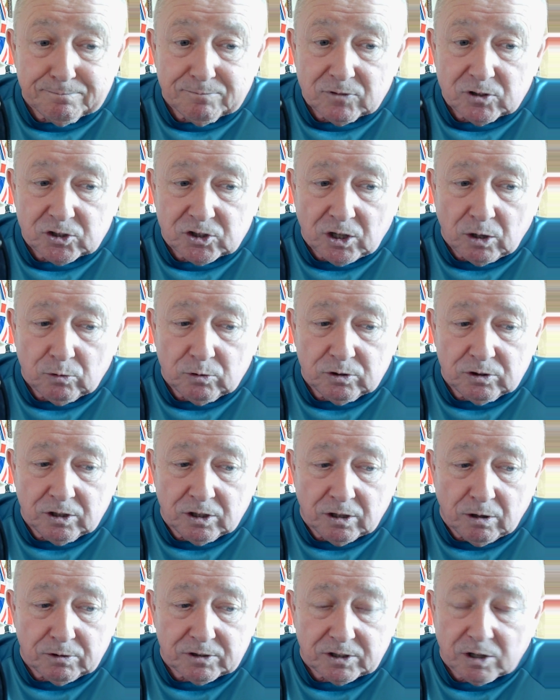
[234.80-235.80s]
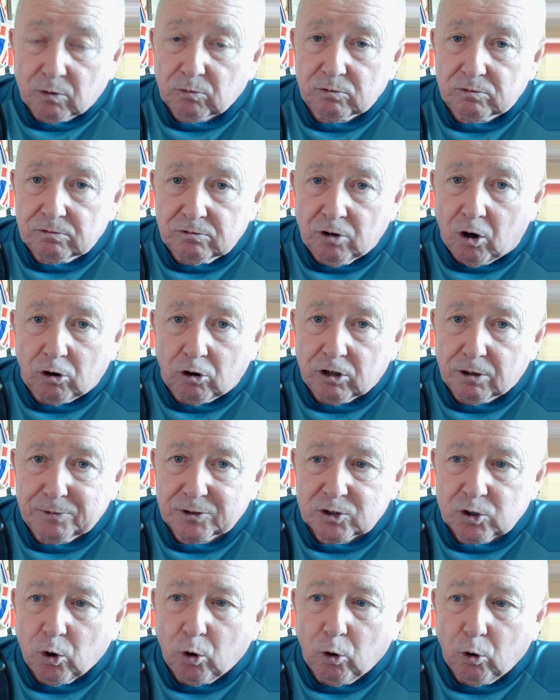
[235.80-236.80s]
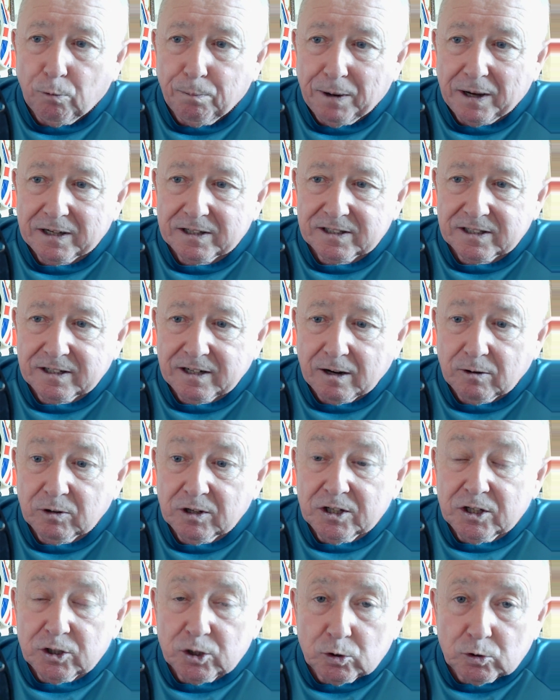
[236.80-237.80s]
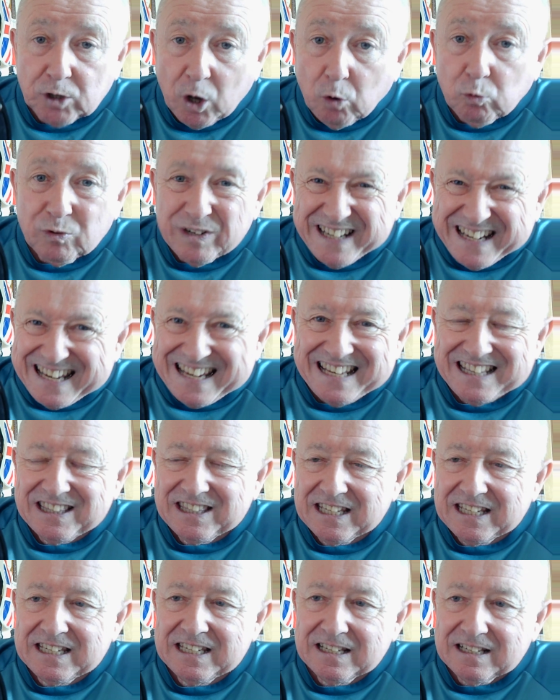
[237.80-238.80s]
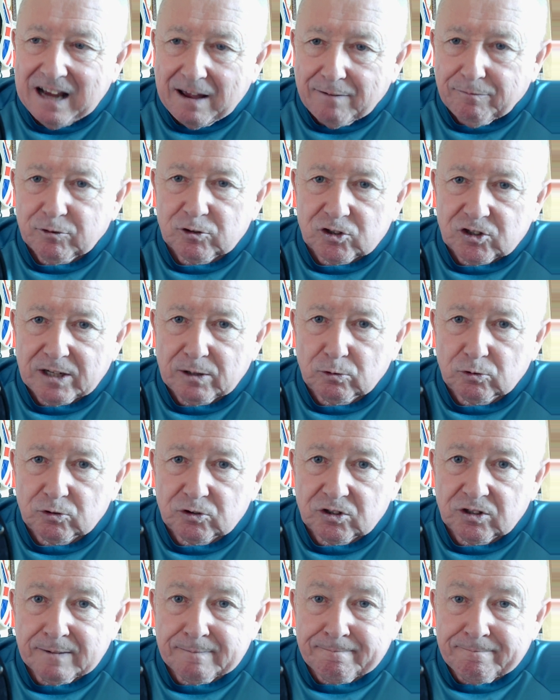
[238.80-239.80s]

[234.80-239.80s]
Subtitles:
So, you know, we don't knock them at all, but, you know, you don't need the level seals.